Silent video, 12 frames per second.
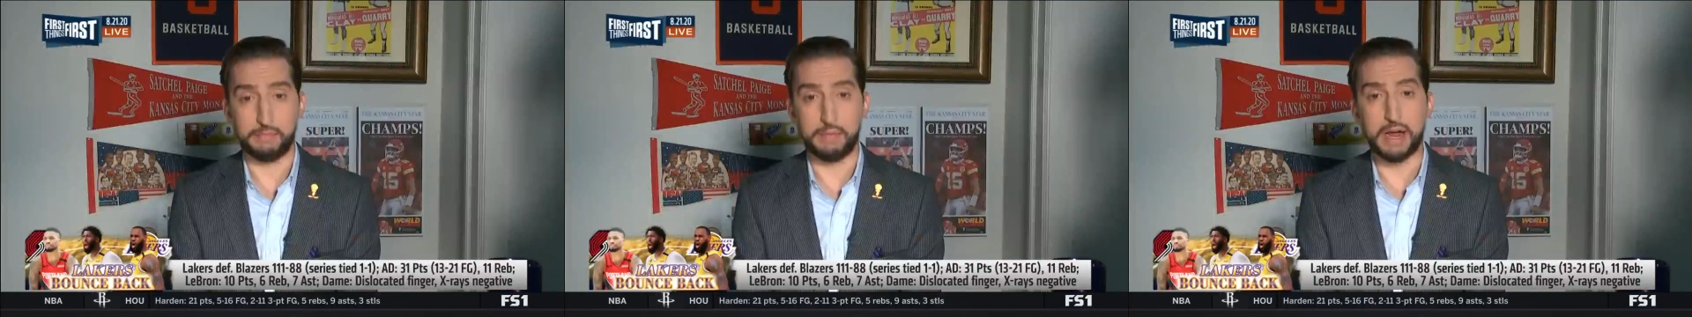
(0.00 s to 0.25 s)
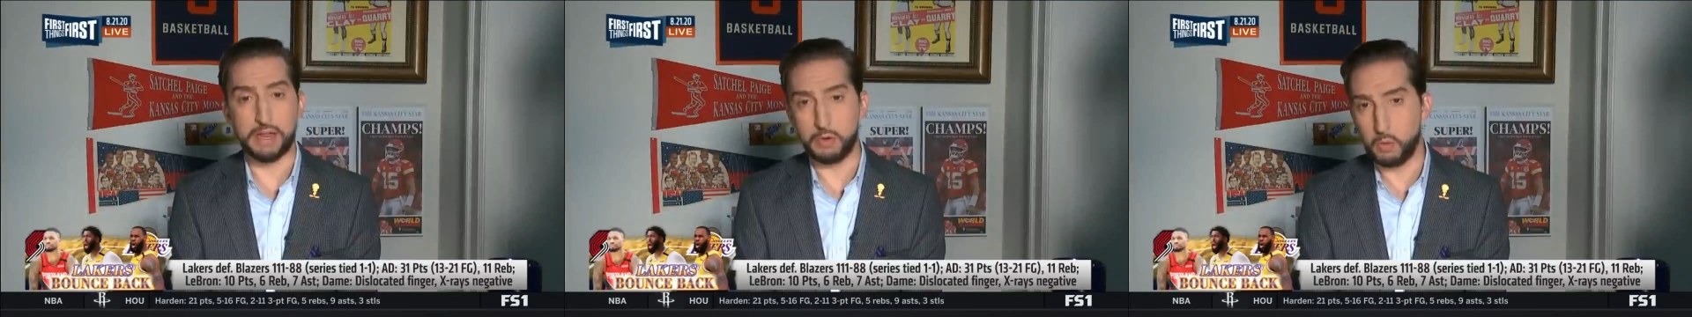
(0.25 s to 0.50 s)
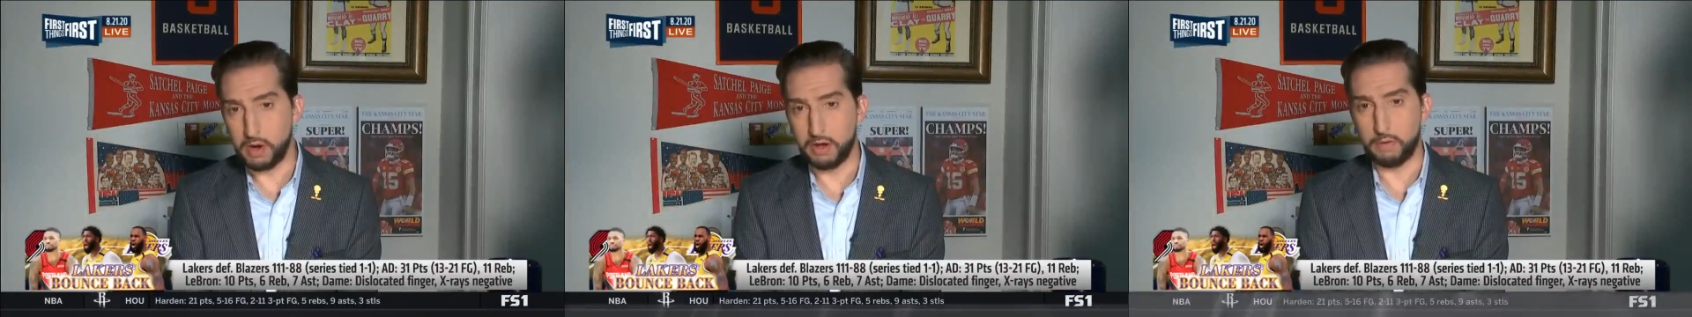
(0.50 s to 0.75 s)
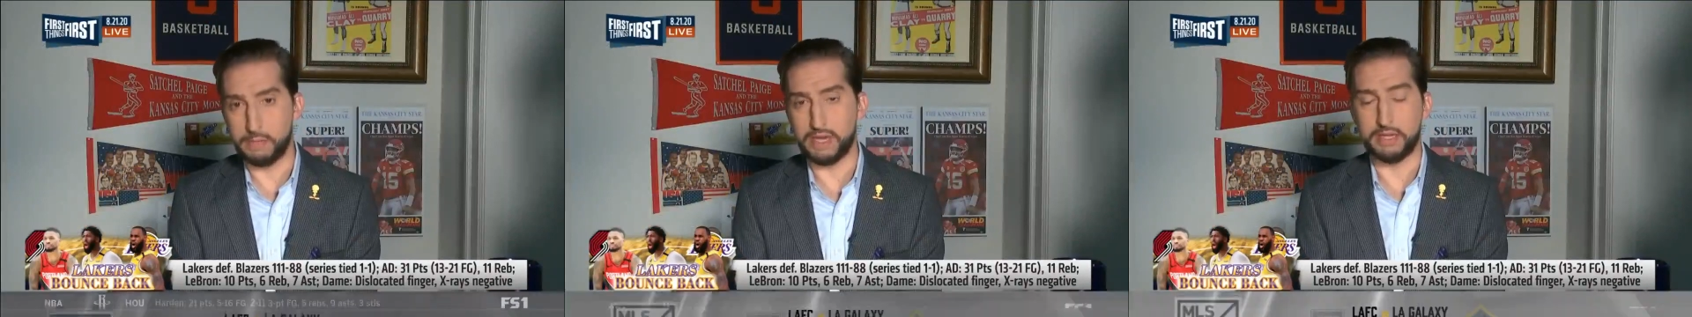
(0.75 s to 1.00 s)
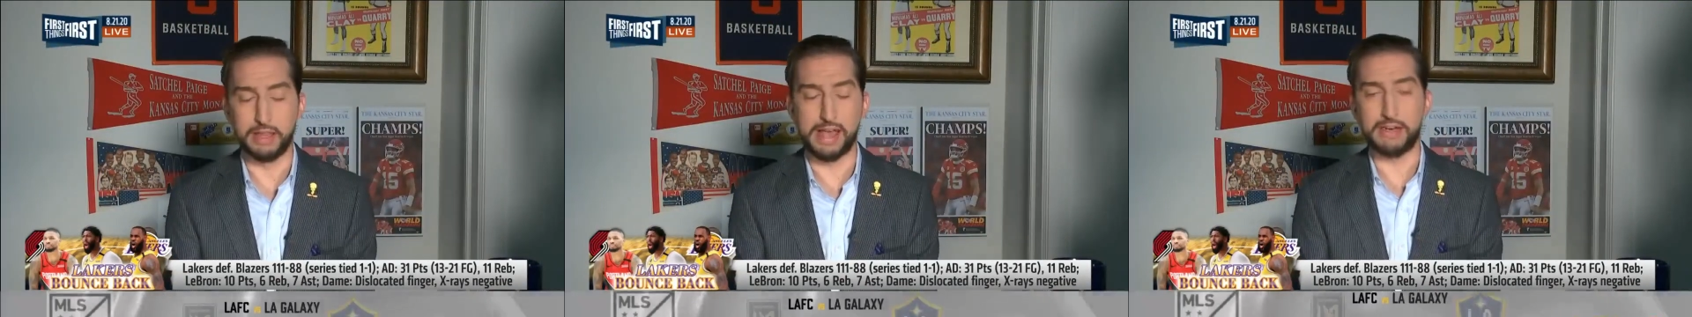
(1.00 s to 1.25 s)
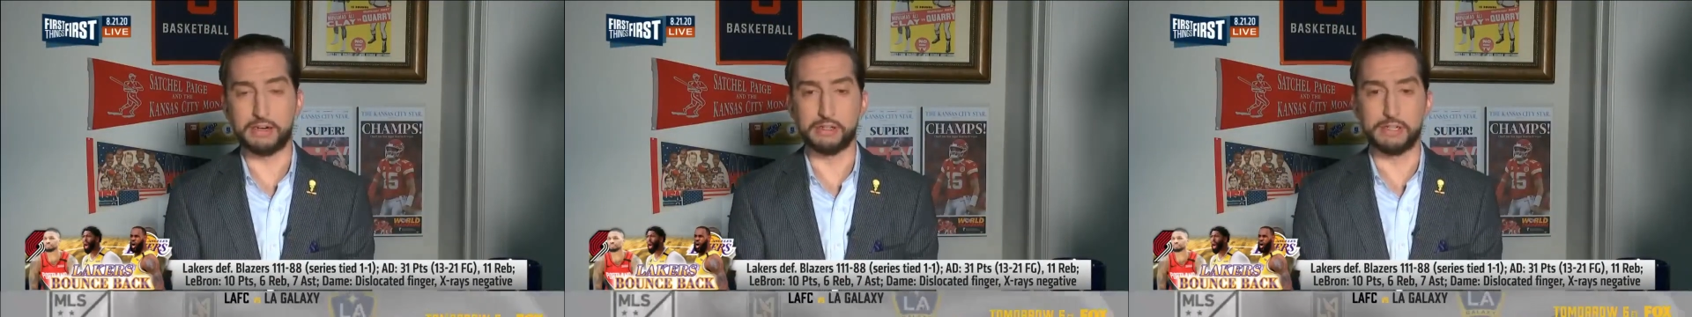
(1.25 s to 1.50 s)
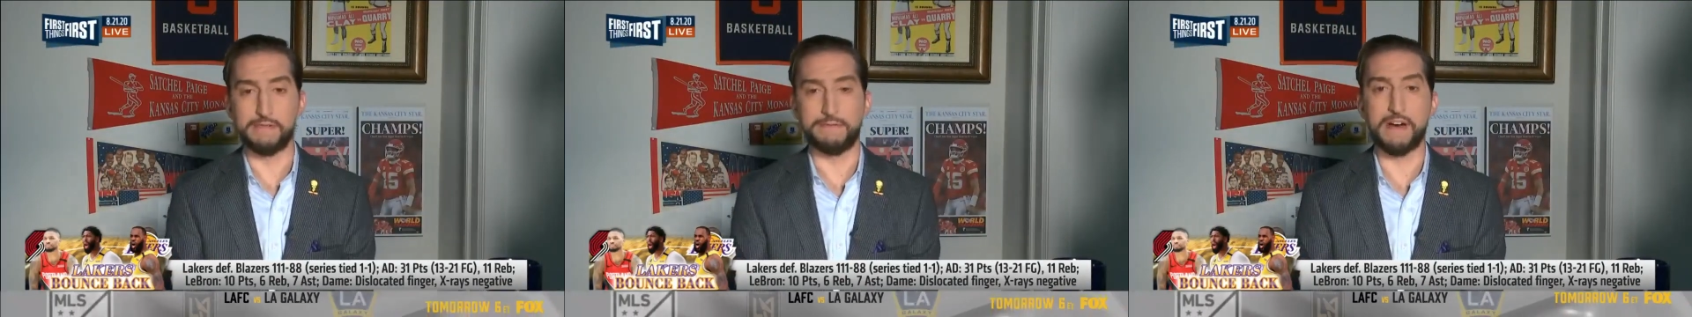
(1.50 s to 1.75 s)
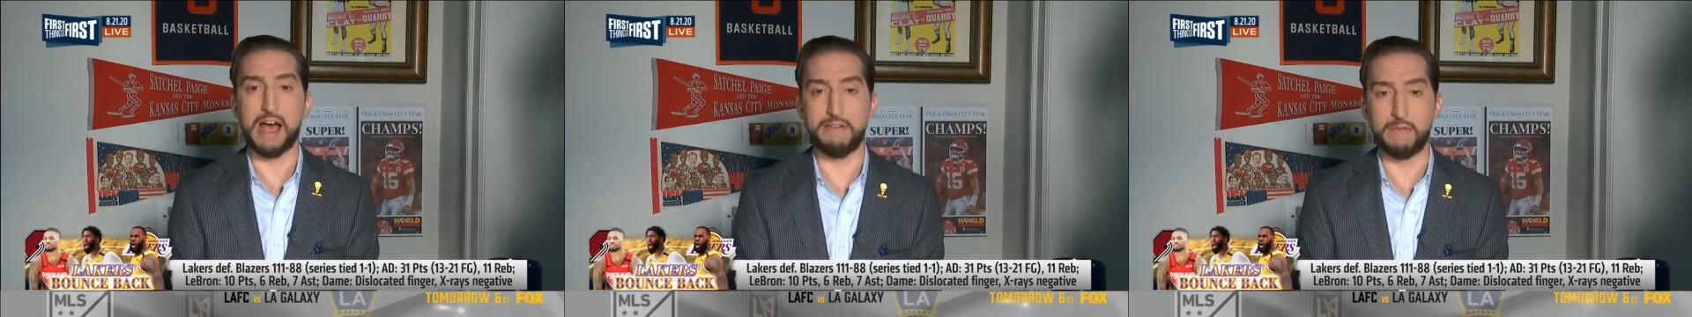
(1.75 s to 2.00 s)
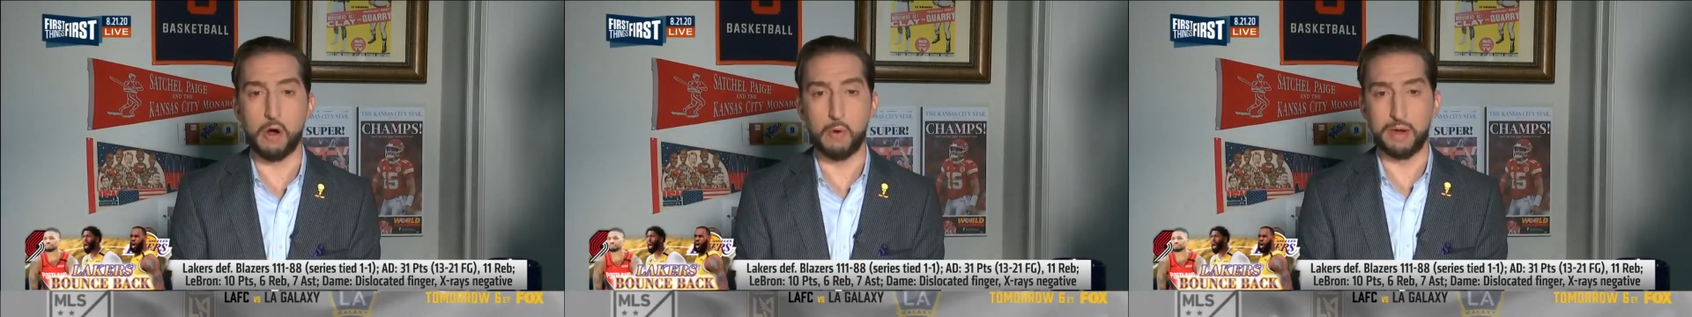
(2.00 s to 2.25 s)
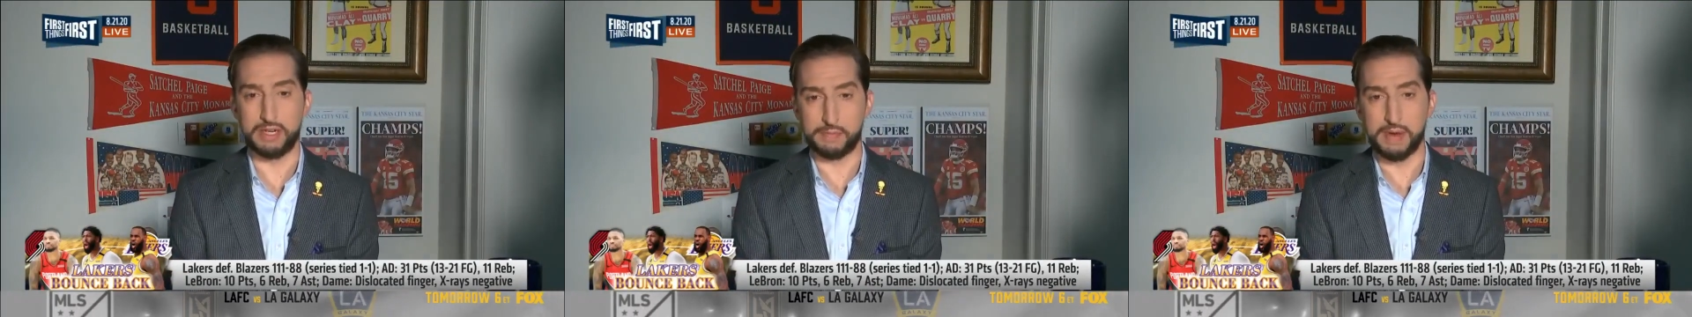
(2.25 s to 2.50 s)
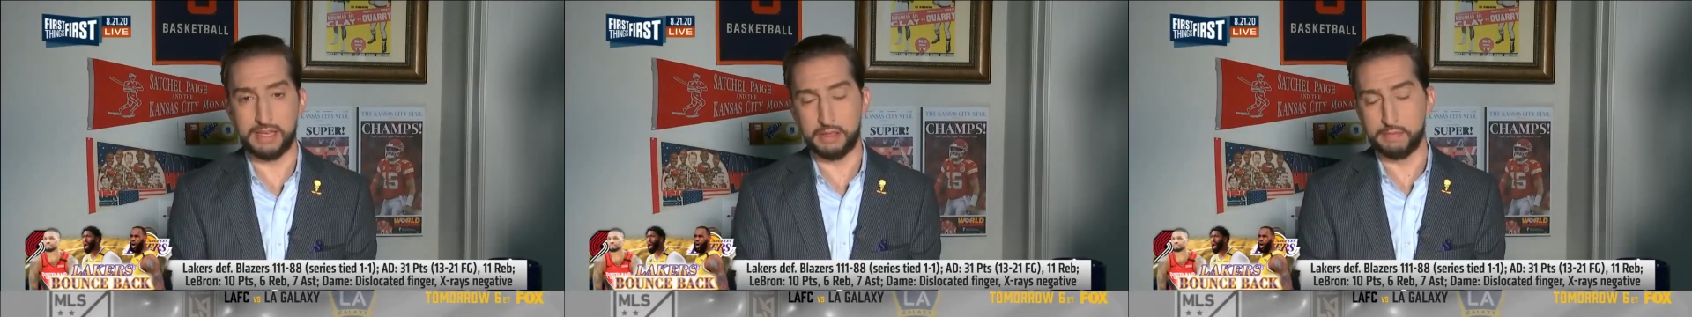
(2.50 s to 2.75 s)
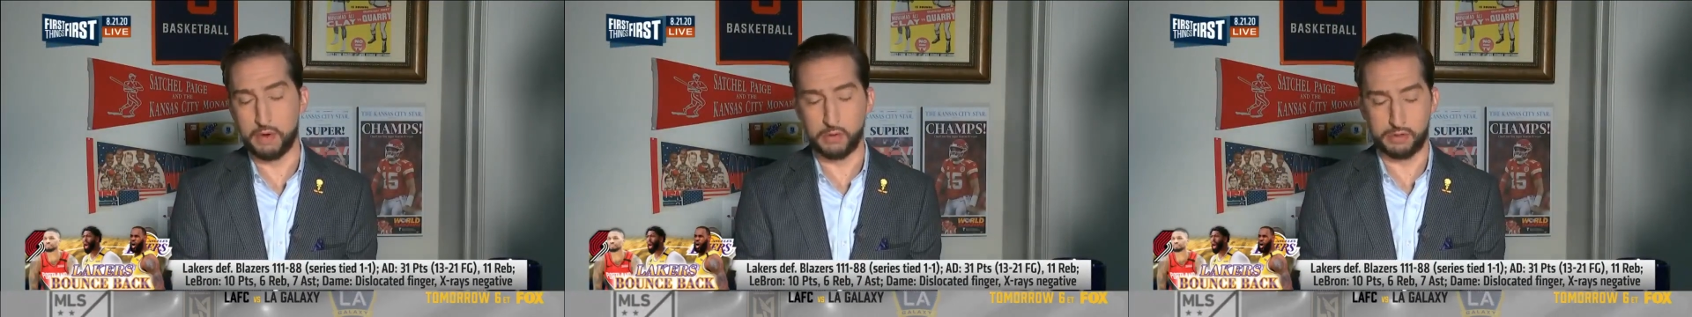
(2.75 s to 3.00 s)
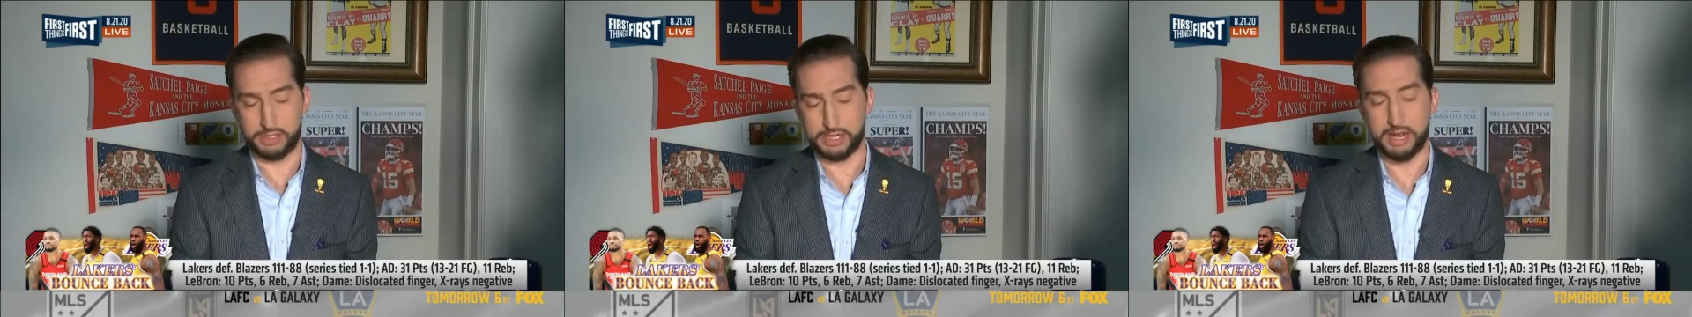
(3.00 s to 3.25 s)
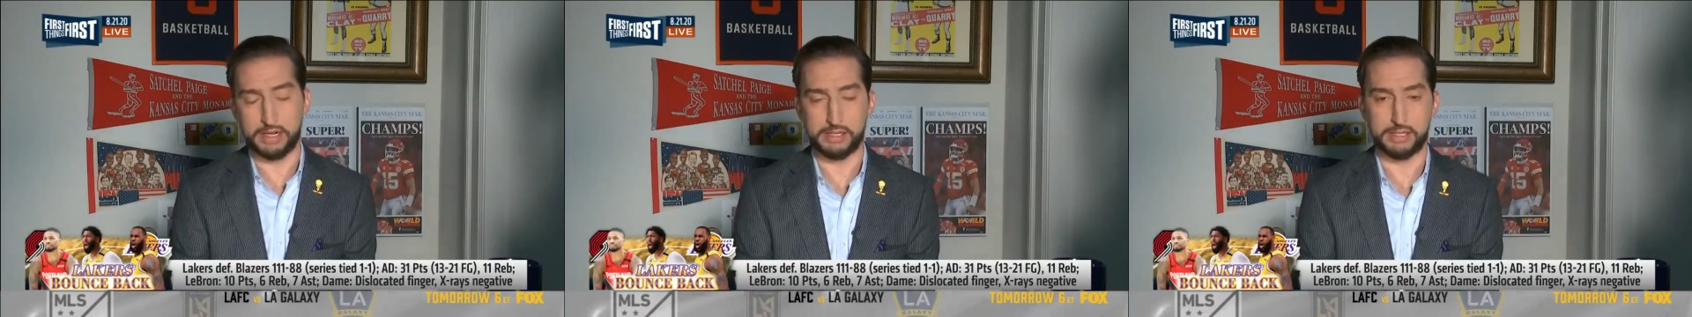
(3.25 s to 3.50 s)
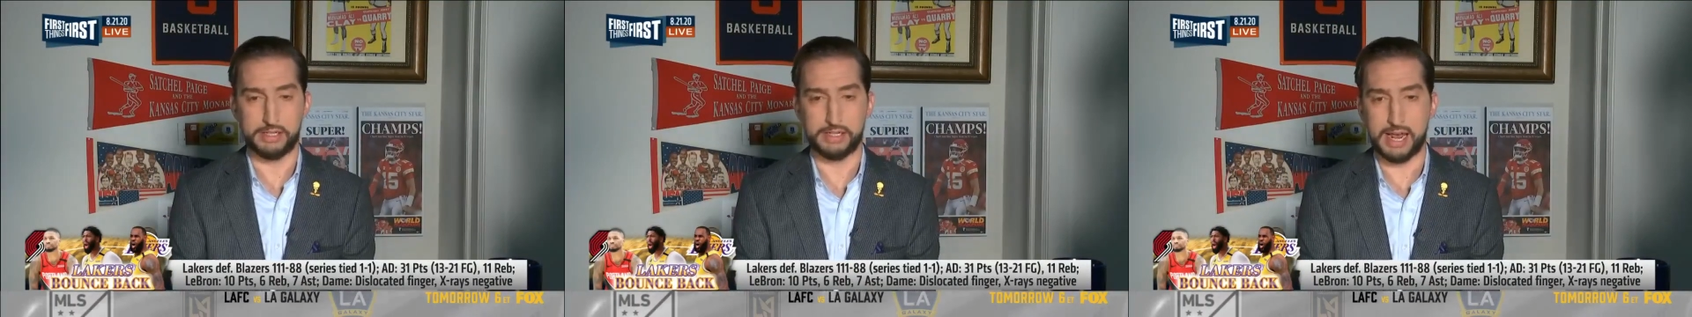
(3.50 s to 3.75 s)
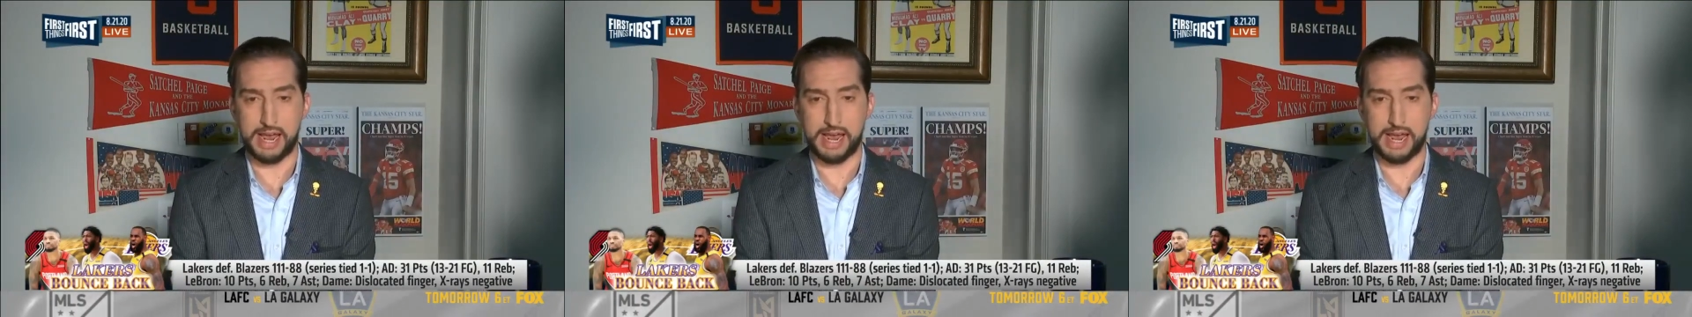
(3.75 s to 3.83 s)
but it will be. Lakers in 5 always made the most sense,